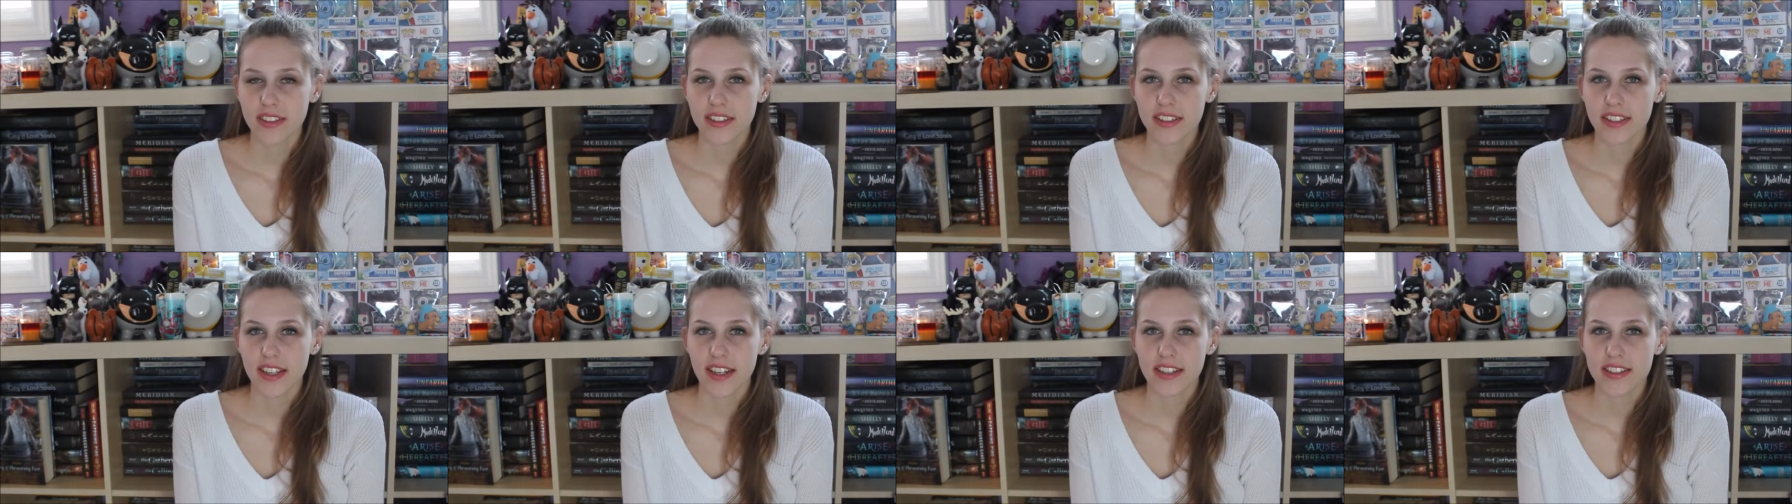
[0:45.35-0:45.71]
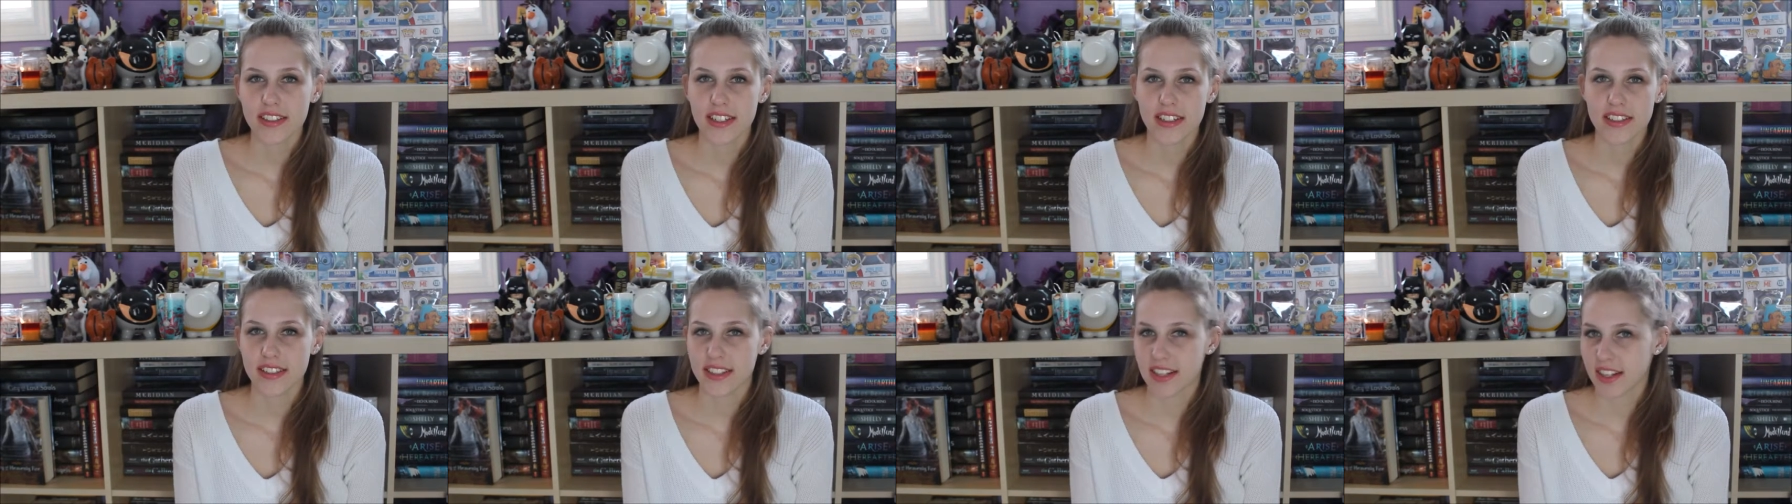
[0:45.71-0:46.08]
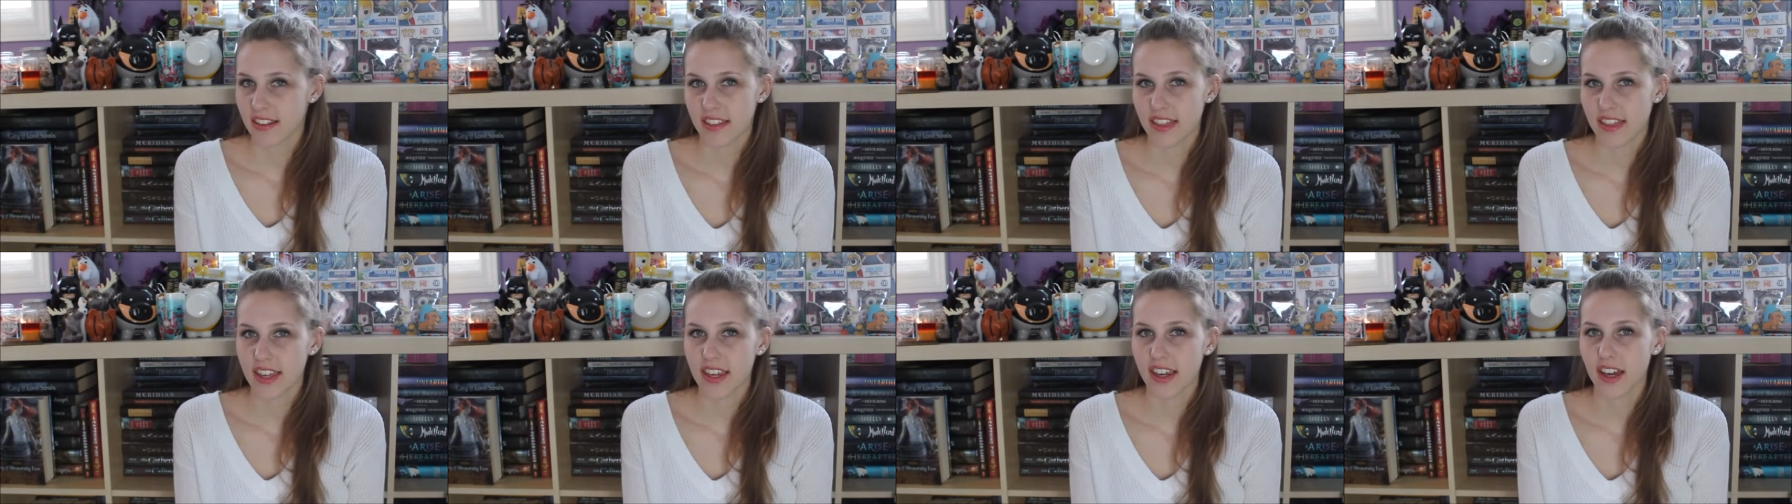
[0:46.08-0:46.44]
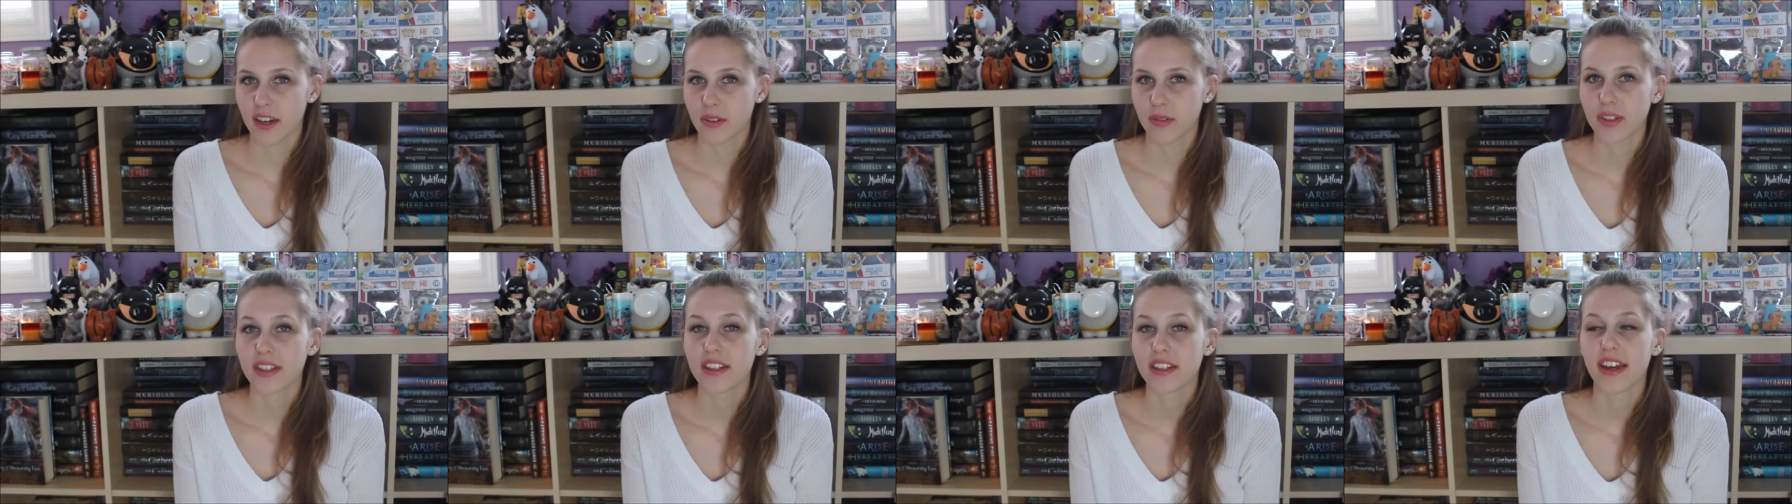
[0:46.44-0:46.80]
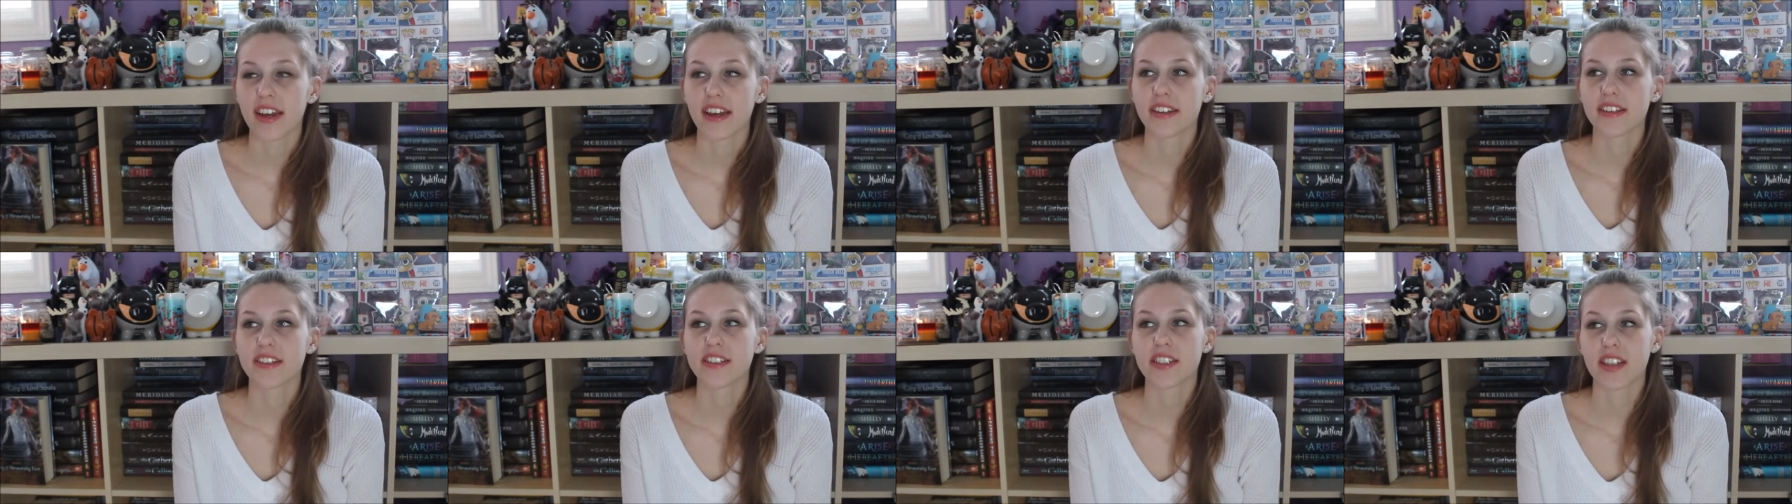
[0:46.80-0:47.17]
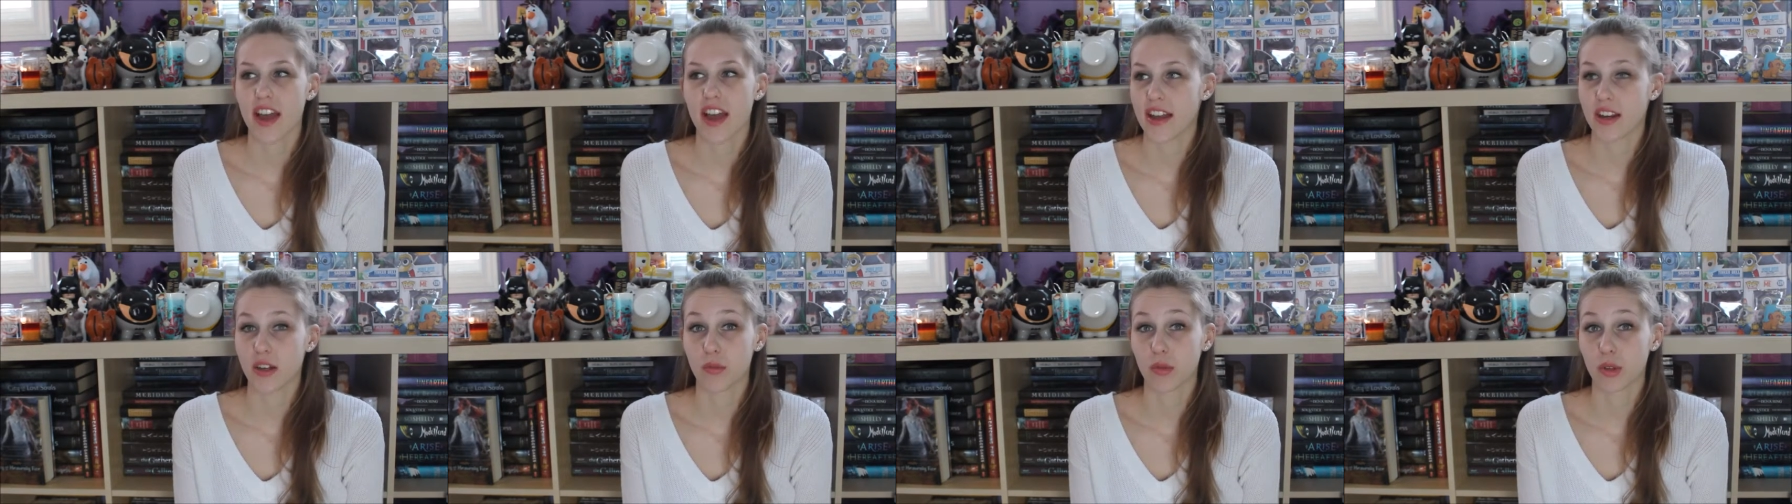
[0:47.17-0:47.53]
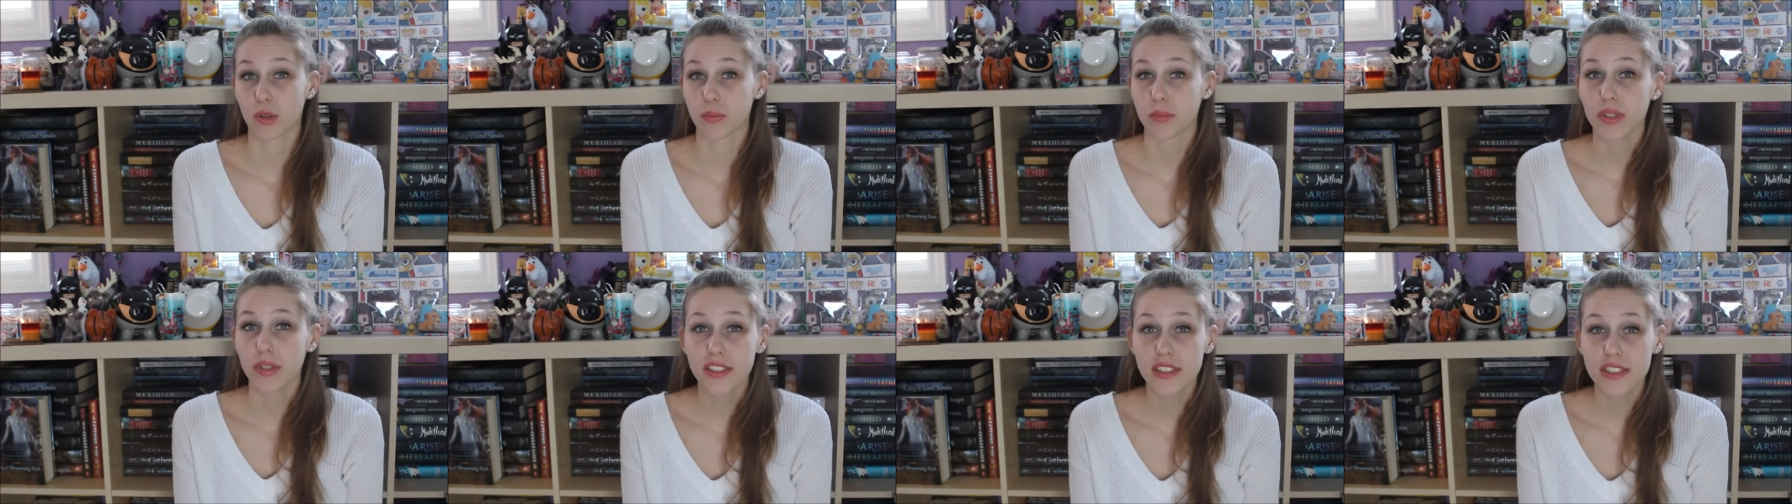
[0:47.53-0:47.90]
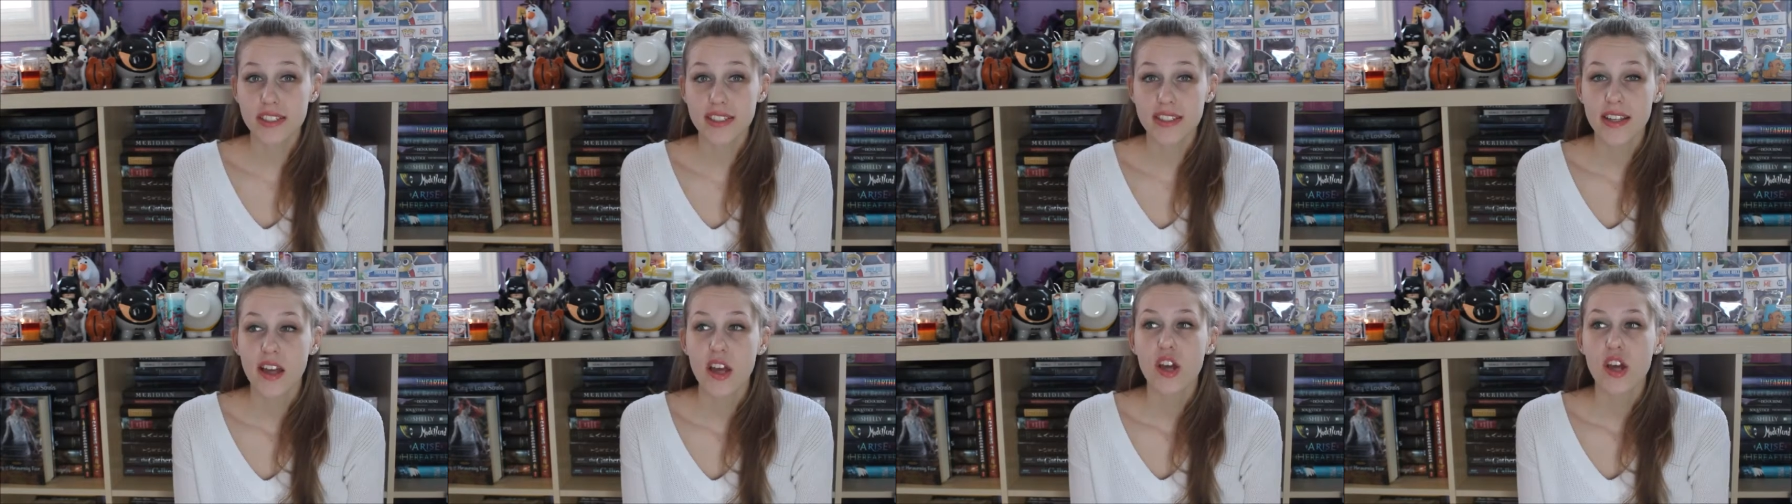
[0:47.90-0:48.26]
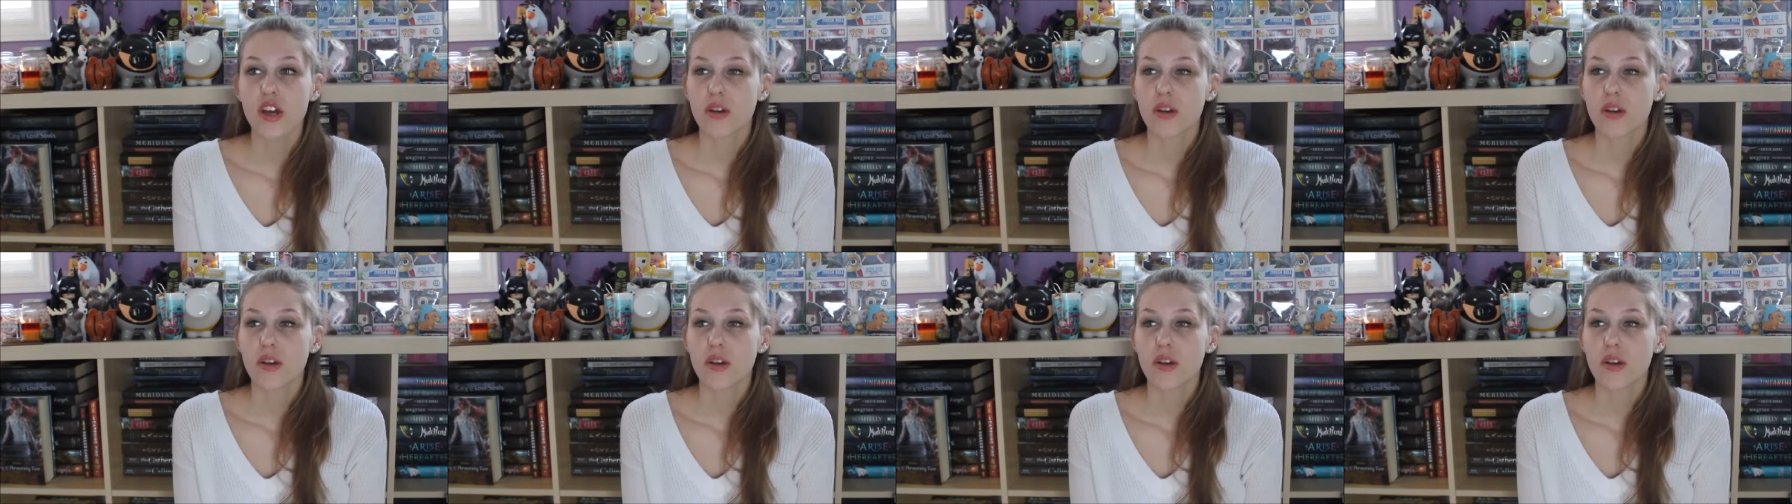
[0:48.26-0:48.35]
like that because I didn't think I would get to any more books,